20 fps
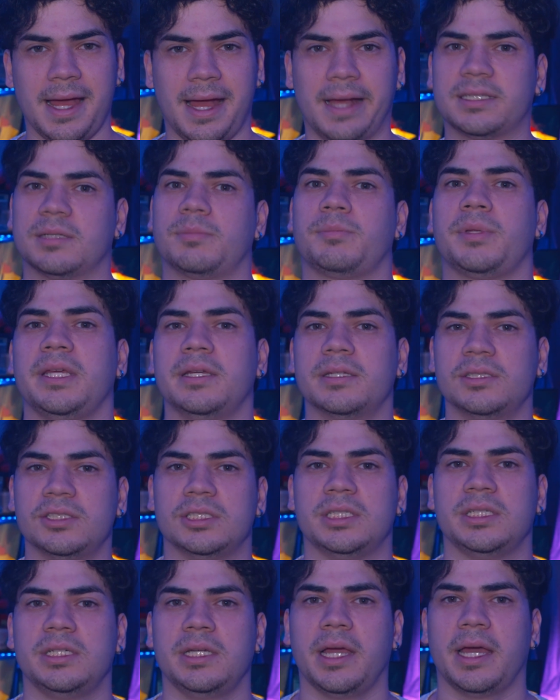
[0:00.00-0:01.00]
as a
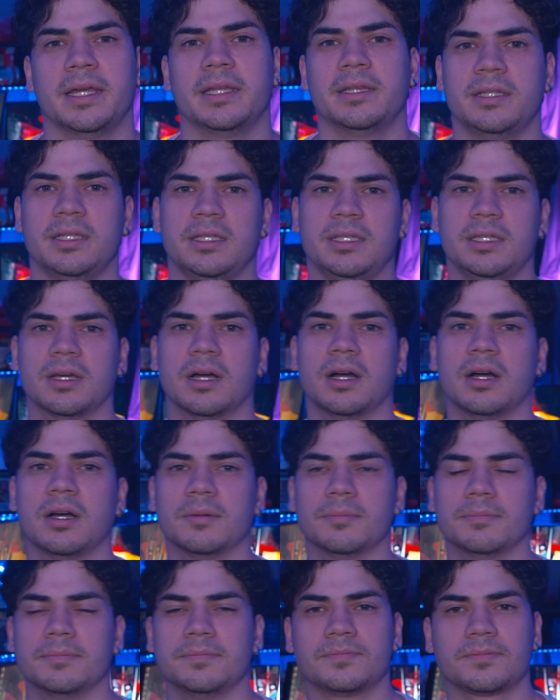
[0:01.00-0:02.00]
PNG and the
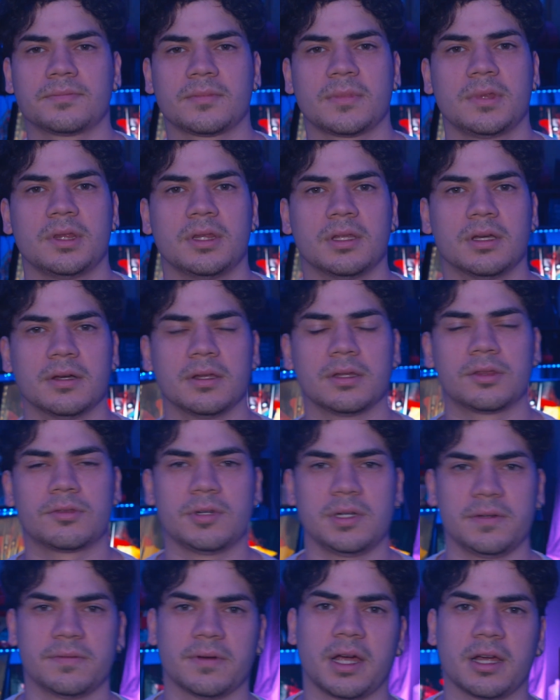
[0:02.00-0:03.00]

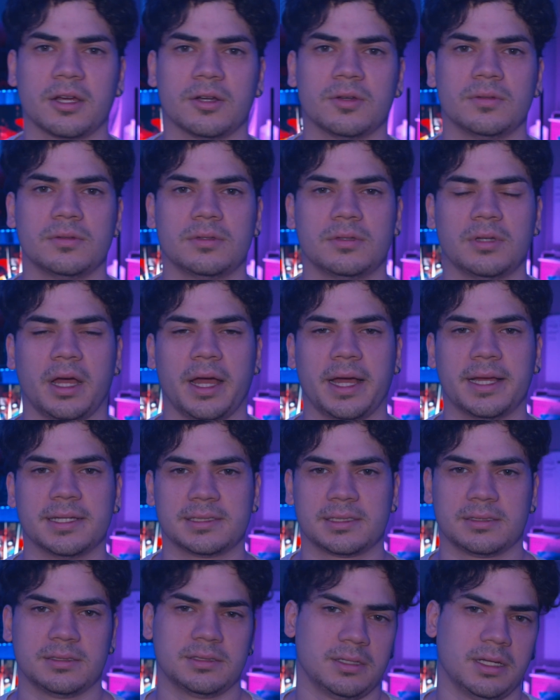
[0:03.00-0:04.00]
3D file
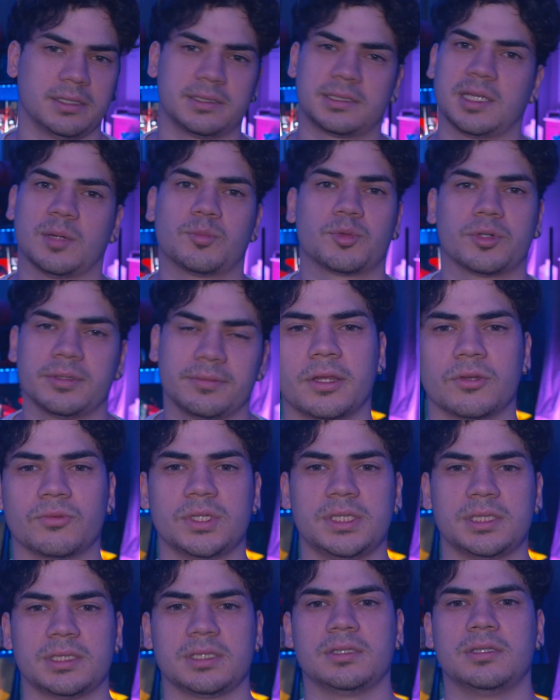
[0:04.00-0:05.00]
as separate. And the
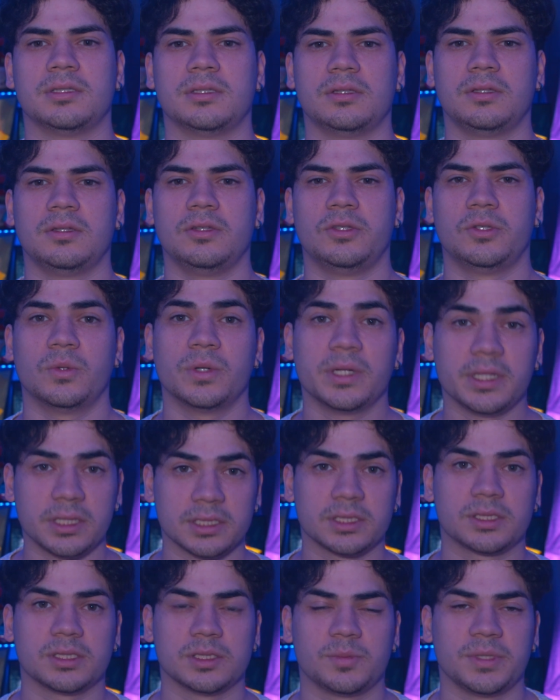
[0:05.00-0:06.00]
reason doing
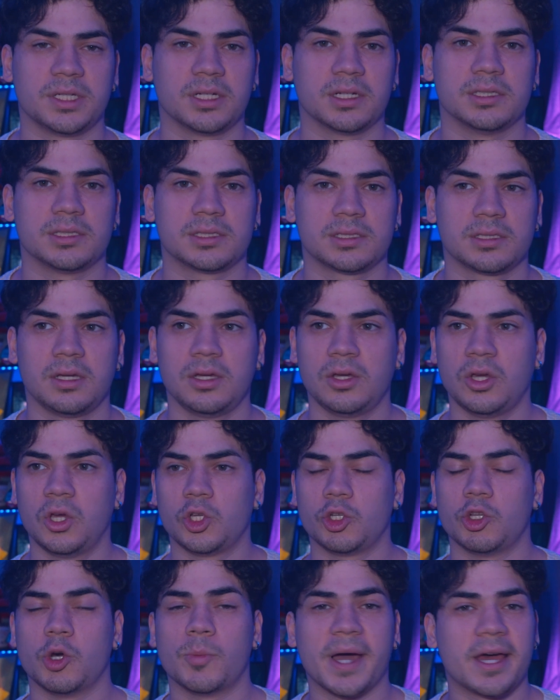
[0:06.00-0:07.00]
this is because
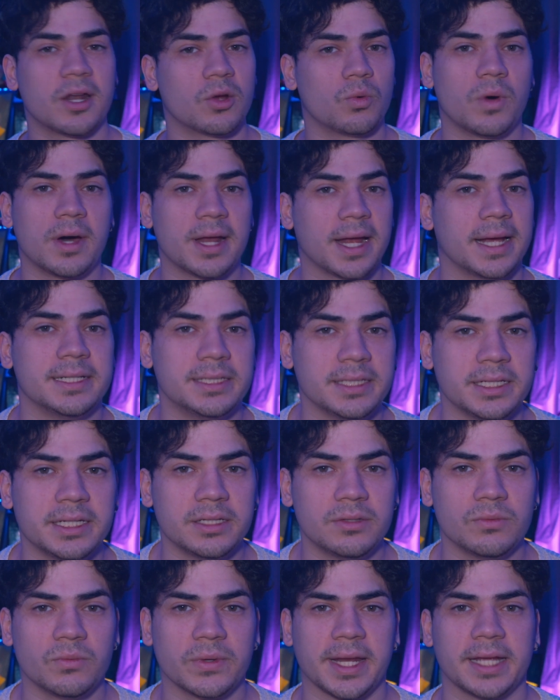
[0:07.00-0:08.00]
no matter what I
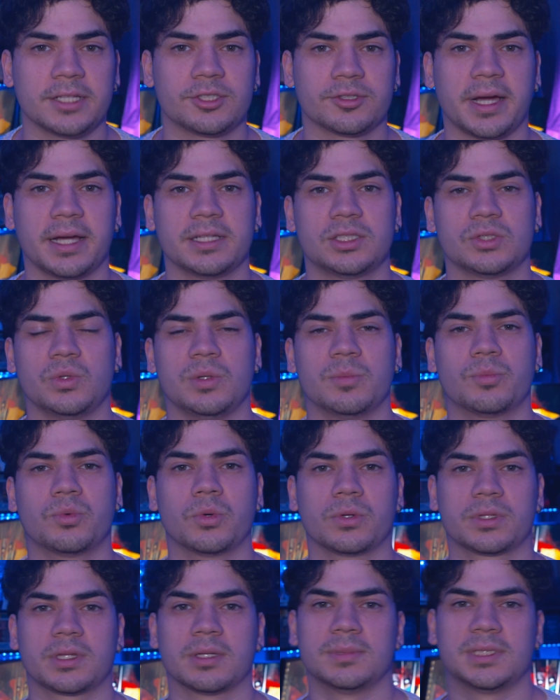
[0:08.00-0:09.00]
did, when I tried to
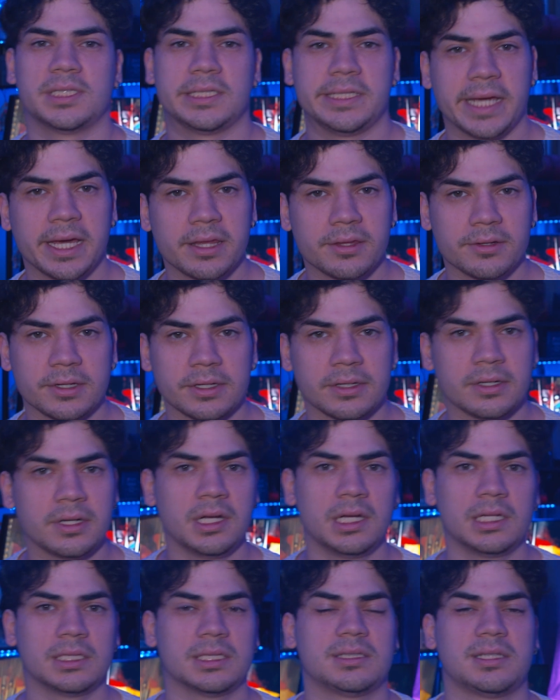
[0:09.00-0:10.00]
import them together,
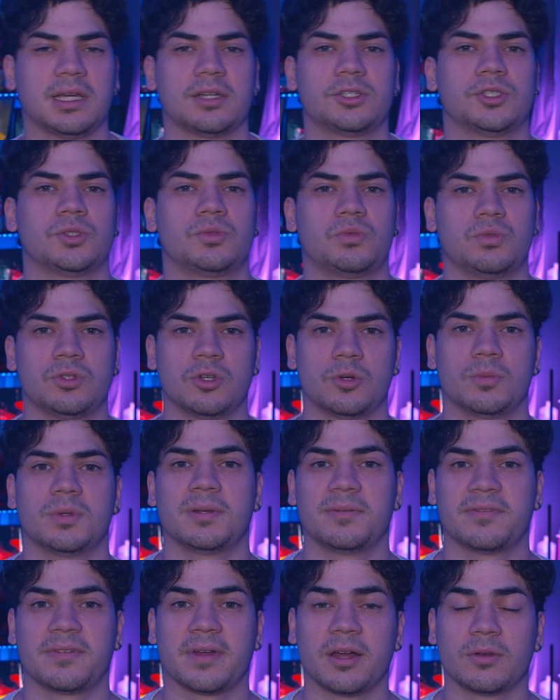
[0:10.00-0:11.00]
the textures were nowhere to
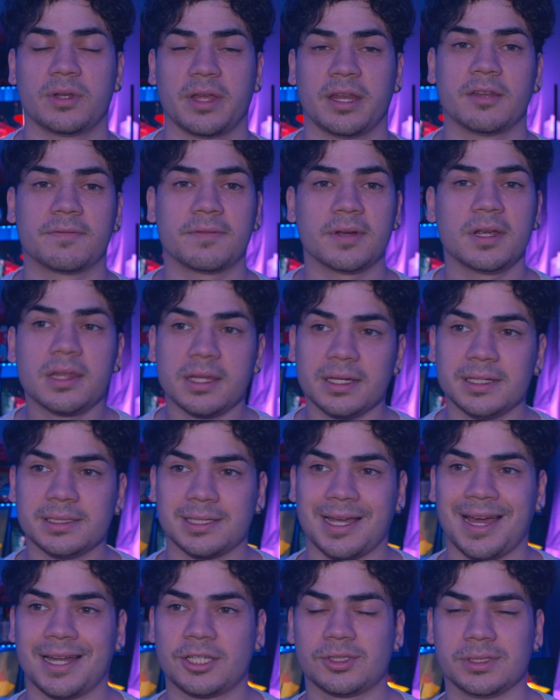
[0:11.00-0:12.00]
be found. And the funny thing is,
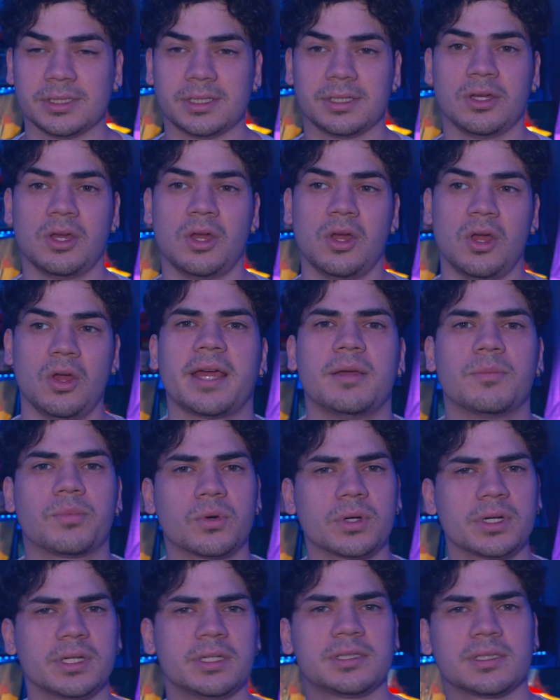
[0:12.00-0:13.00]
actually, when I
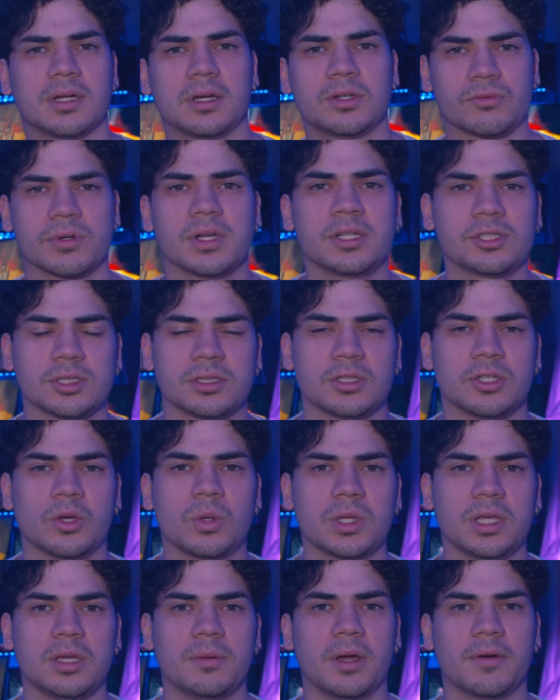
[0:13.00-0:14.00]
imported it into Unreal Engine, the
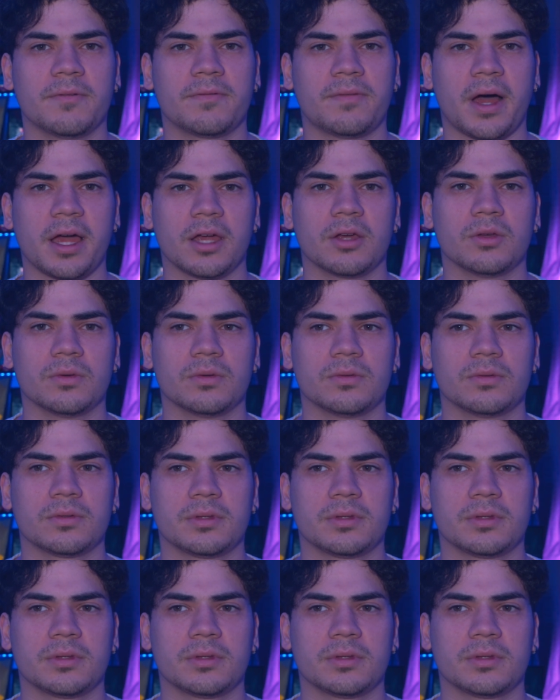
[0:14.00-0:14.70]
only file